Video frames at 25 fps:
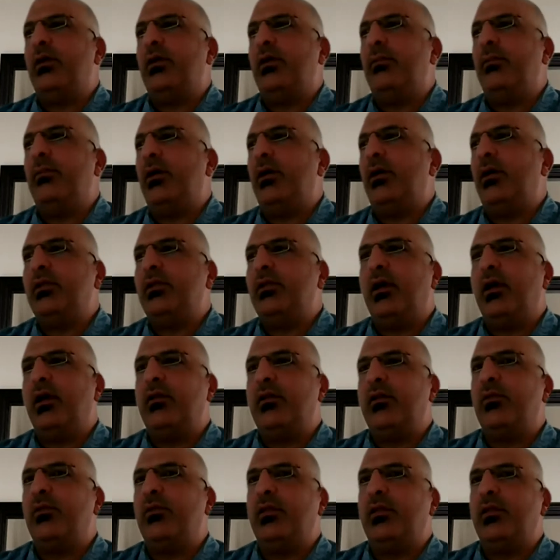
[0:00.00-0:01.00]
about
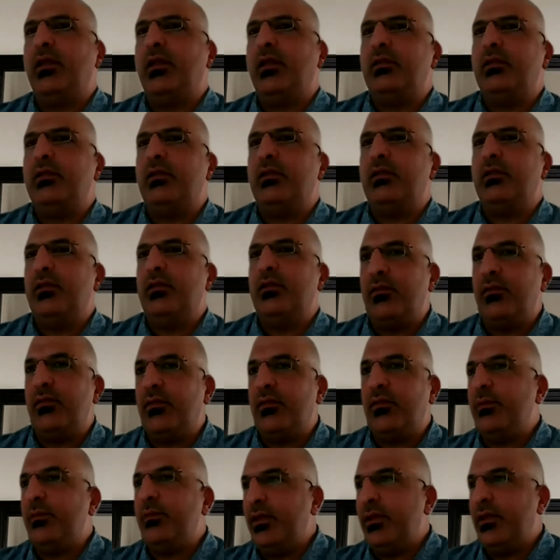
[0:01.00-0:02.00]
us when they didn't
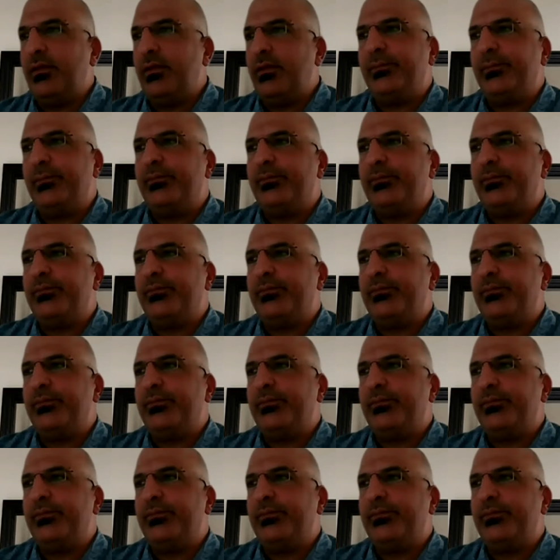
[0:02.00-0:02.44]
see me,